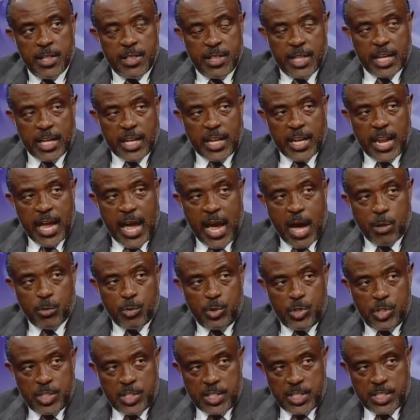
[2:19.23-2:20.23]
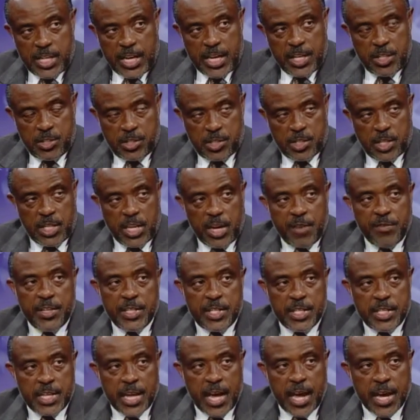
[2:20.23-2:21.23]
that allows states to levy
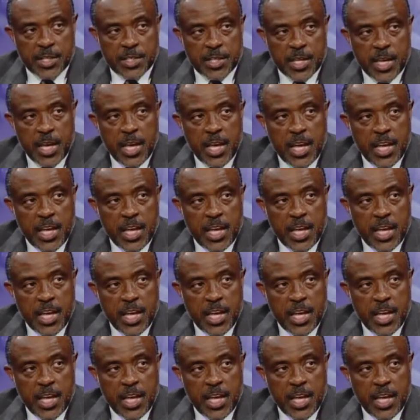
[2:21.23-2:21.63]
the tax.